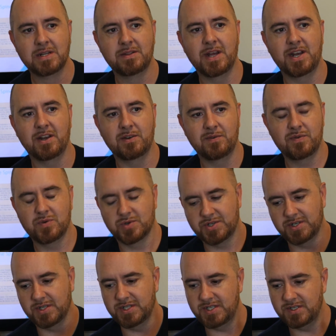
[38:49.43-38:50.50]
that
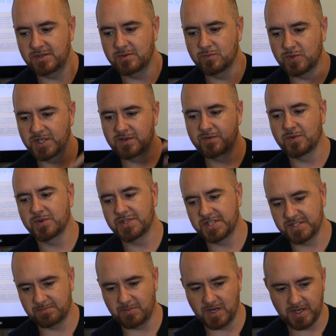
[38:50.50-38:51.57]
unfortunately
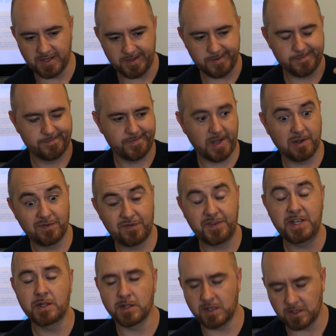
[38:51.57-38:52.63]
reinforces my
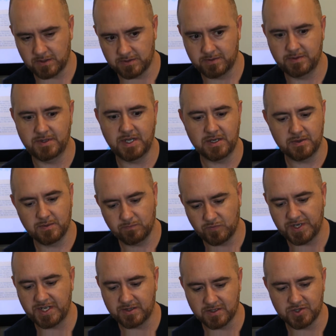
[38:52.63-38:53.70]
feeling that
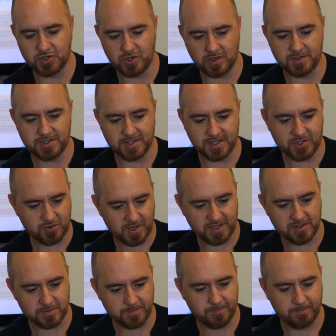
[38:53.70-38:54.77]
reading Littlejohn's like
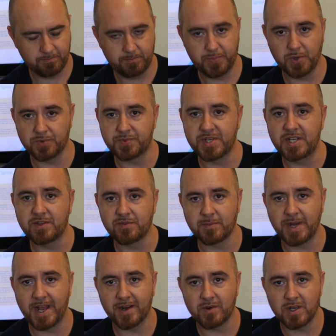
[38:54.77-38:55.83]
trying to pull teeth from
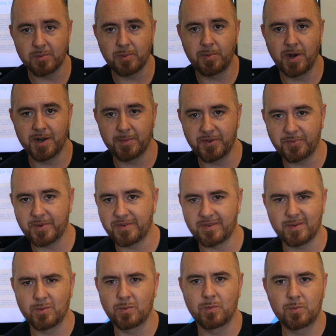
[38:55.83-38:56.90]
an angry hippopotamus because
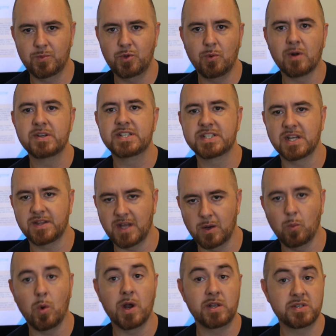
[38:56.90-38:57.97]
you already said
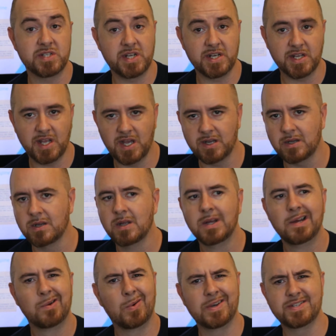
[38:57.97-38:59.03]
that. Why are you saying it again?
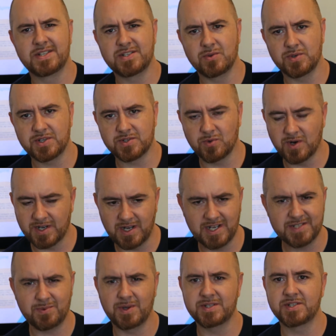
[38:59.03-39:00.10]
Why is it so
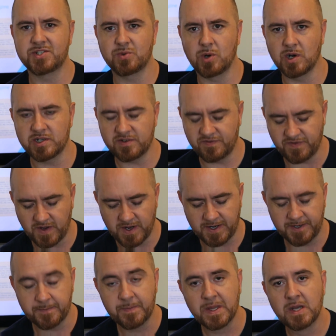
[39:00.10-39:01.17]
disorganized? Why is it so hard to
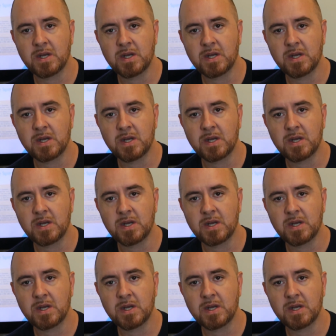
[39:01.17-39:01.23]
find?